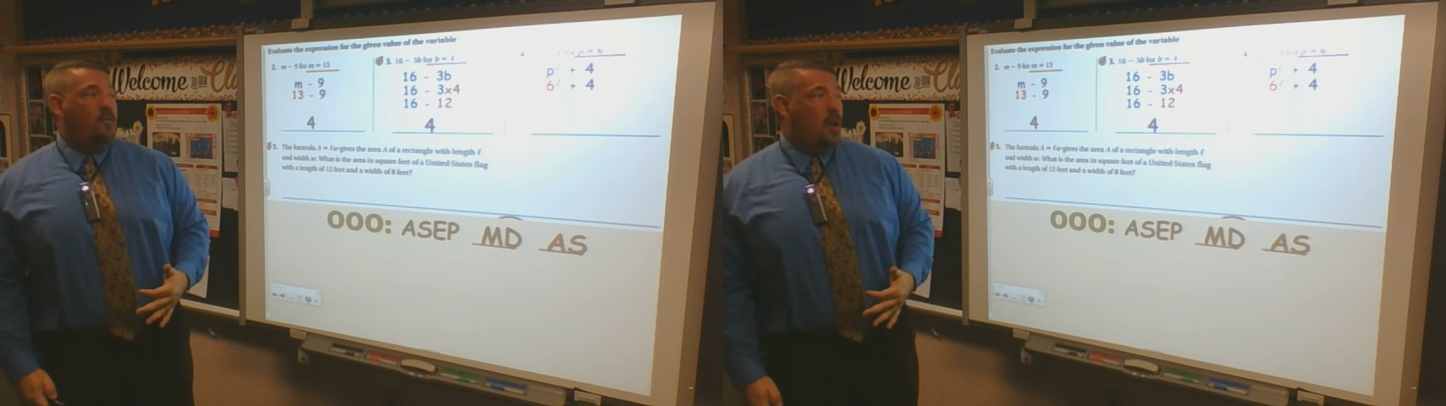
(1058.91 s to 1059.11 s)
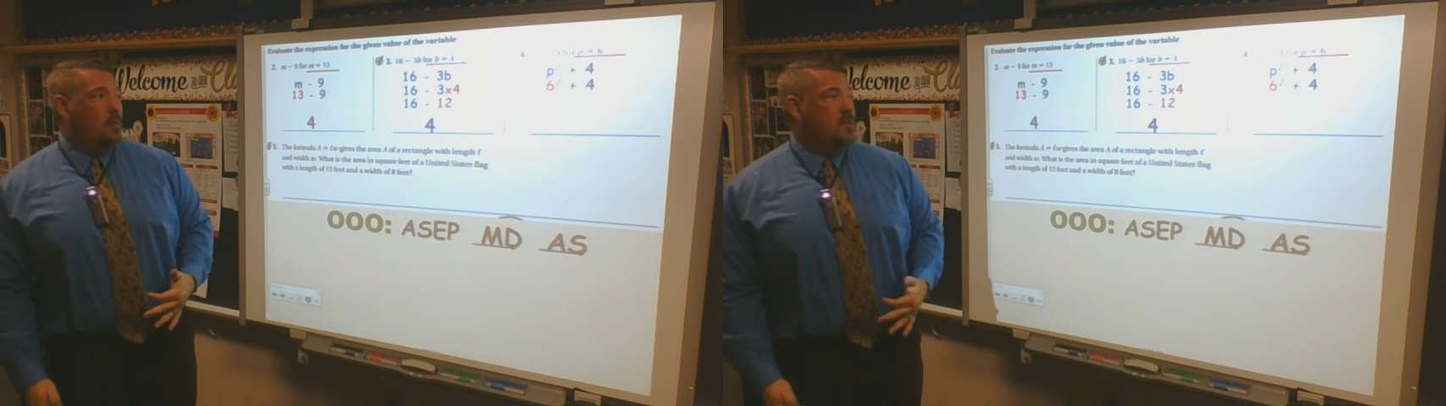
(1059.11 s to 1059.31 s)

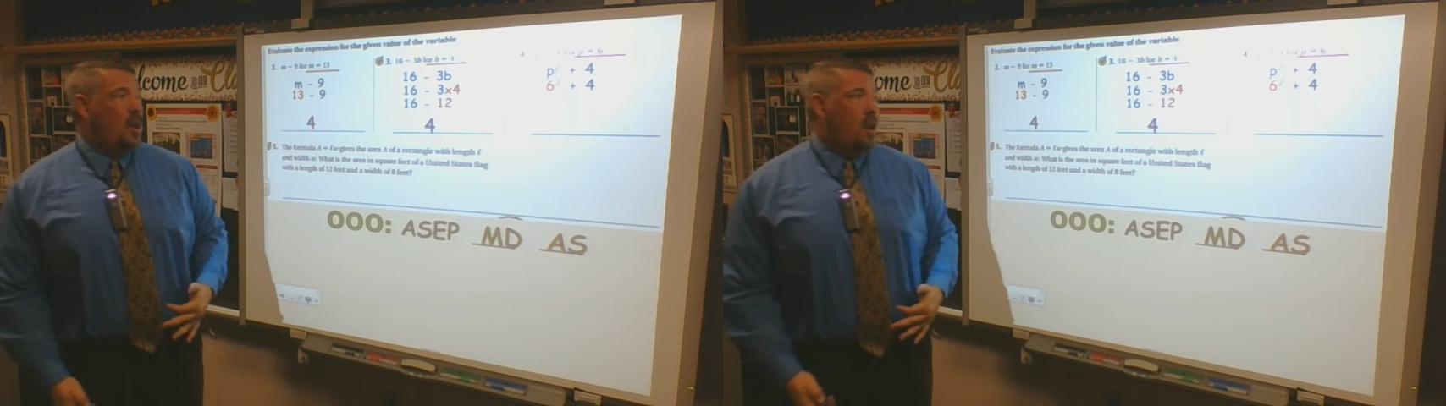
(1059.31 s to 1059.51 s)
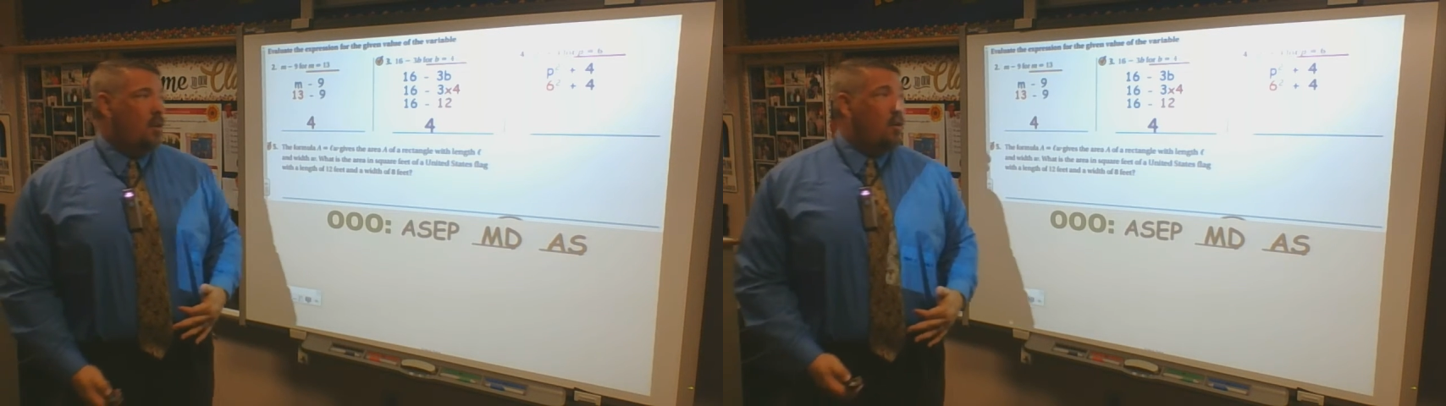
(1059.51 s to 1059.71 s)
of doubles
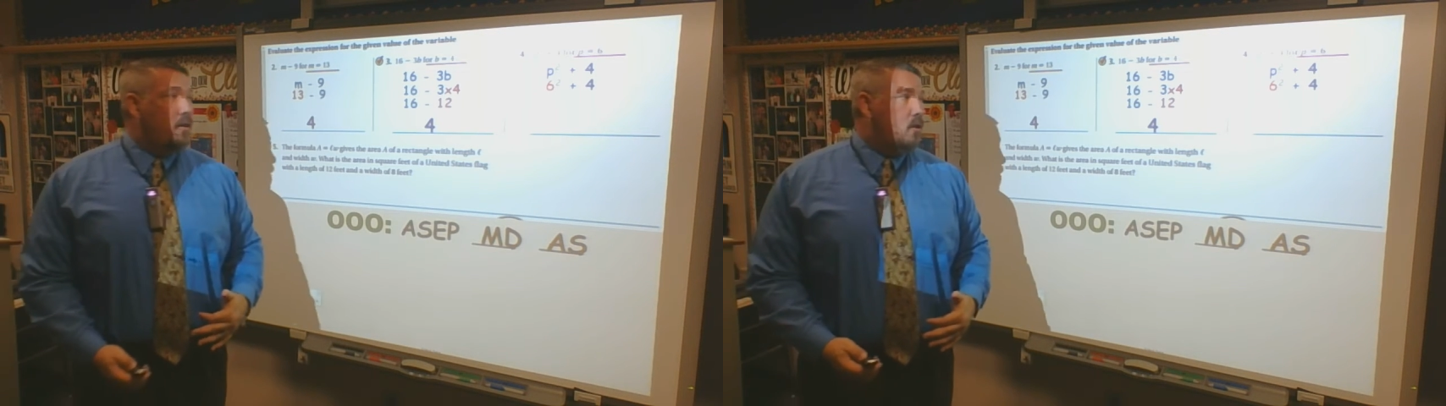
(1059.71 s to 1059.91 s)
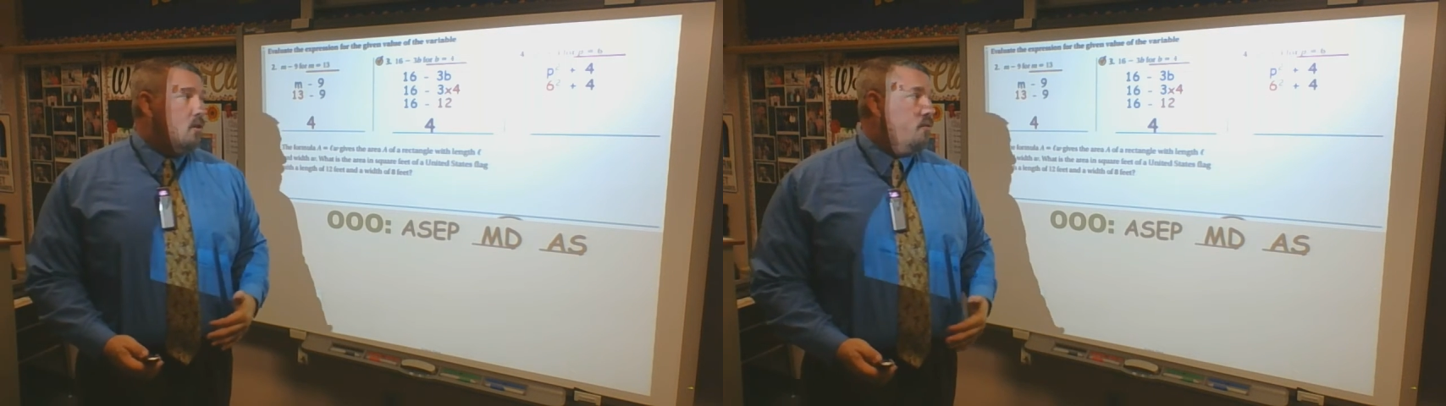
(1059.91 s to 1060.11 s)
that I learned
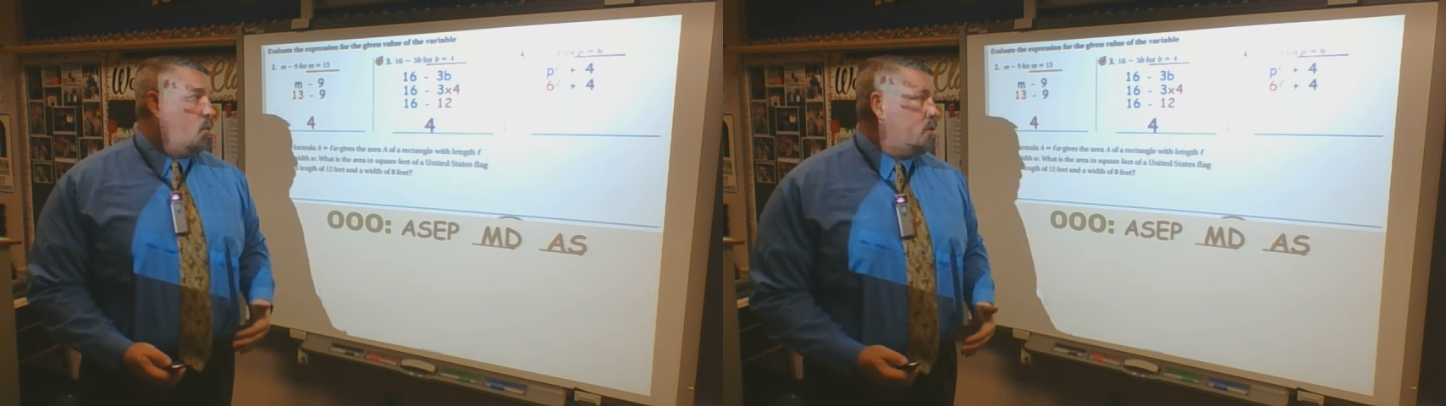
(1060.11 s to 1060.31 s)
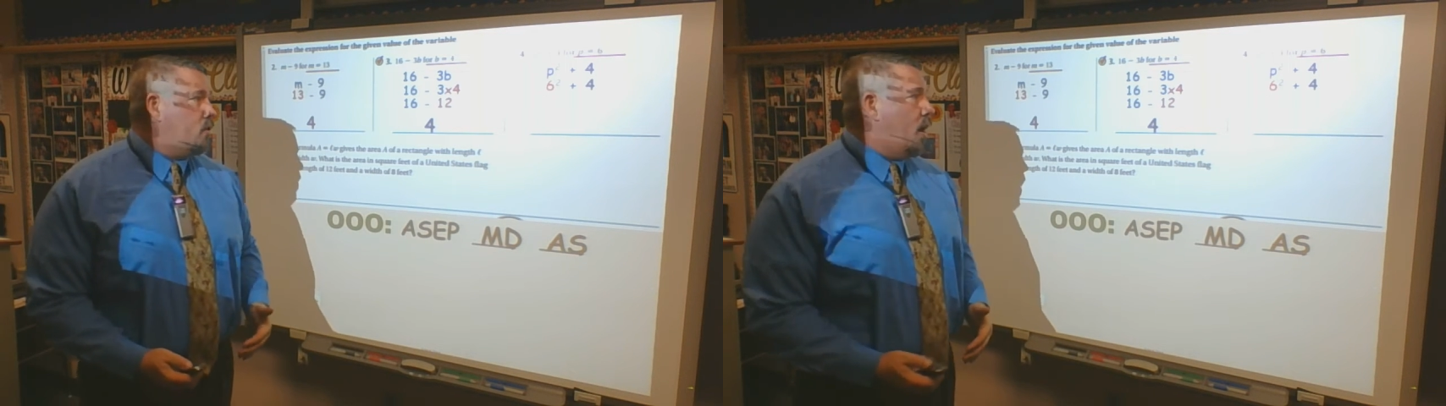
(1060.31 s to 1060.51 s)
in 3rd and
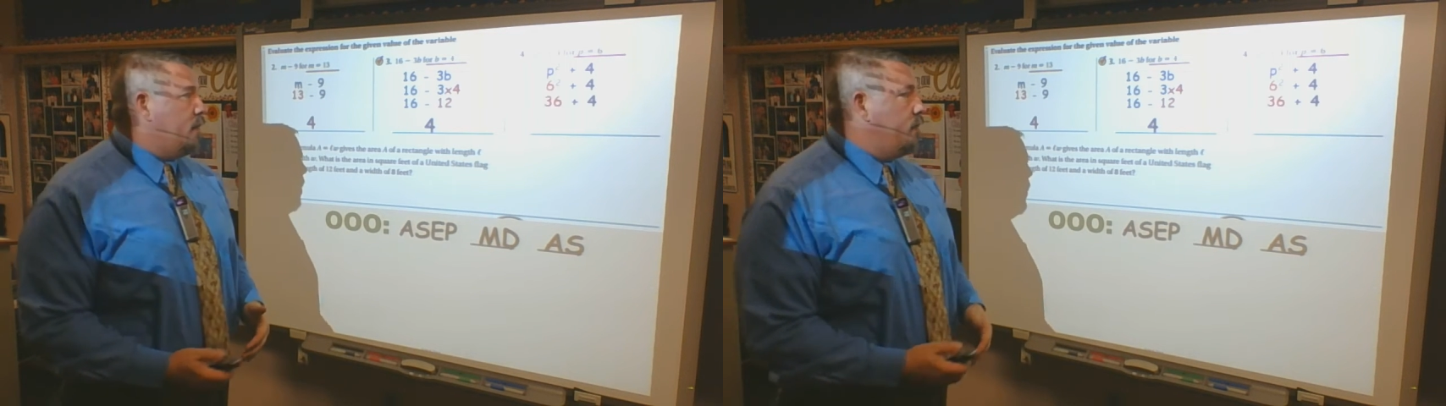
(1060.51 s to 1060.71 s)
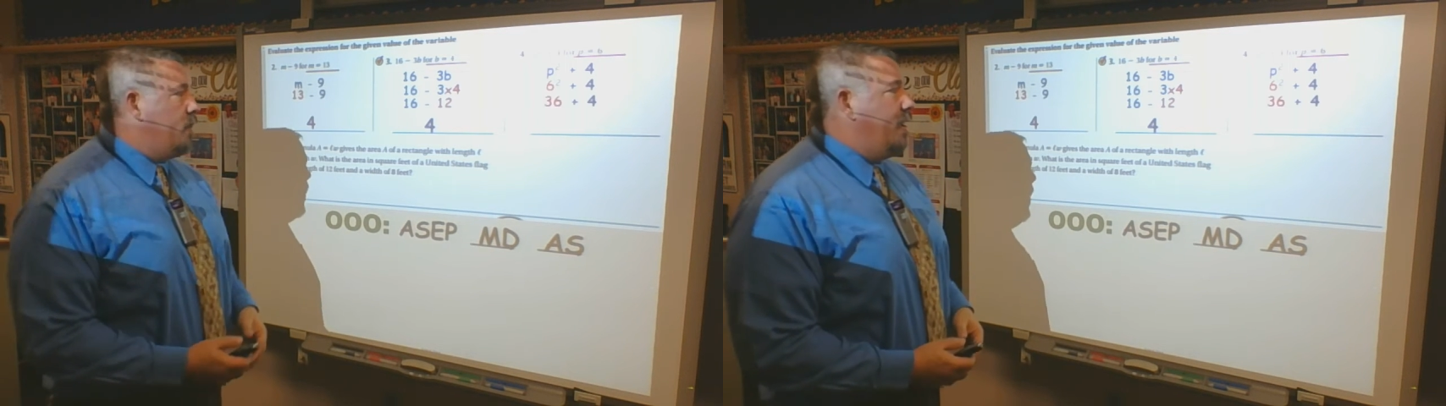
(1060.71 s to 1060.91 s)
4th grade,